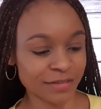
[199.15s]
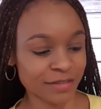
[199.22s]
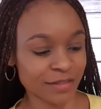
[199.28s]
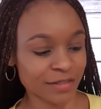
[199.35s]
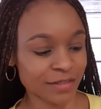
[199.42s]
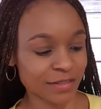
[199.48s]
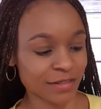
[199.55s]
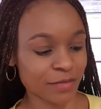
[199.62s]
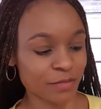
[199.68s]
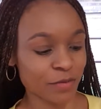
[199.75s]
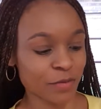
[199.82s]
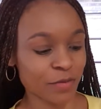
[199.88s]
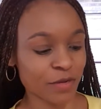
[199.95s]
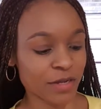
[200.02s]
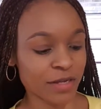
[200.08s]
There's number
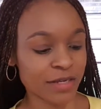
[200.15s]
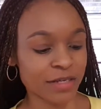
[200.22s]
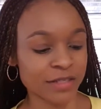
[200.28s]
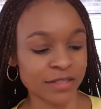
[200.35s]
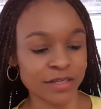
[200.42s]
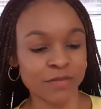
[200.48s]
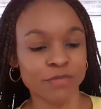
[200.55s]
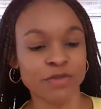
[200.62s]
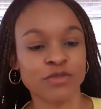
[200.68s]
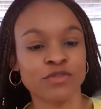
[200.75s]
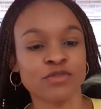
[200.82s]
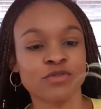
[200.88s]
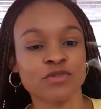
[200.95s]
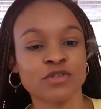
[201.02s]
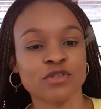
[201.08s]
one. There's number
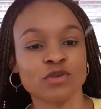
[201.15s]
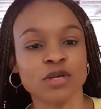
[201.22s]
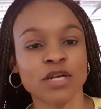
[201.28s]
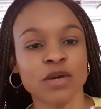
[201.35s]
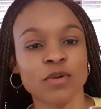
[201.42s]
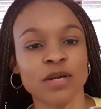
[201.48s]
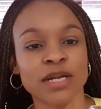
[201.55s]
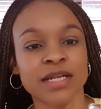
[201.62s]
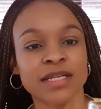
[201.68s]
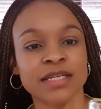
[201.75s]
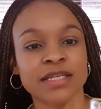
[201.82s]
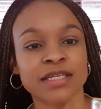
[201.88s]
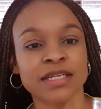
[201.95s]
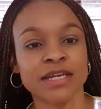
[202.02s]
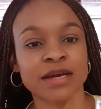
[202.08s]
two. This one I want to
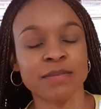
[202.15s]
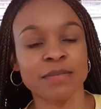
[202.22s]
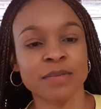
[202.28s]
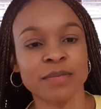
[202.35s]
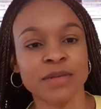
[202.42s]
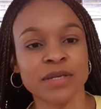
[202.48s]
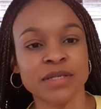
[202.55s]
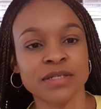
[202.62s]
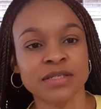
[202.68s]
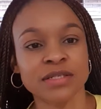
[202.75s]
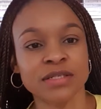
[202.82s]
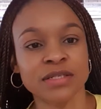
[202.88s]
clean it up a bit.